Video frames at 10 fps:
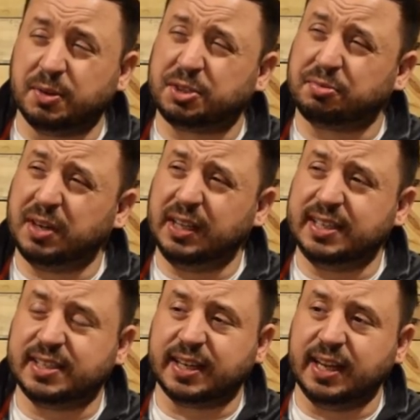it's really
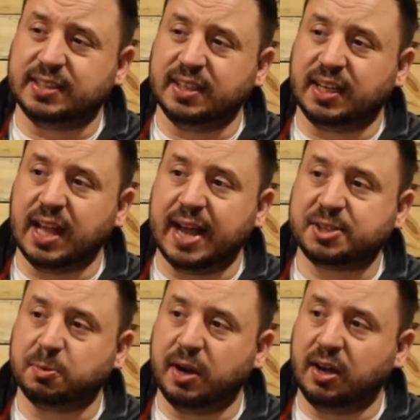sticking to the
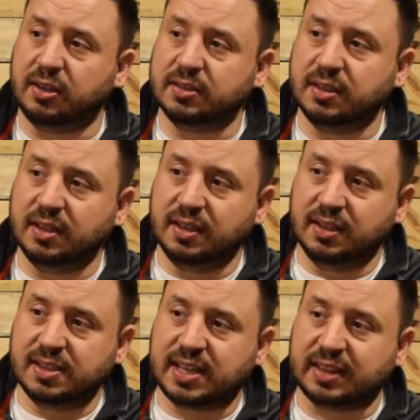glass well.
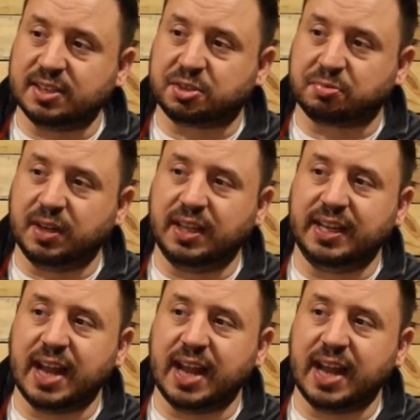It's got this really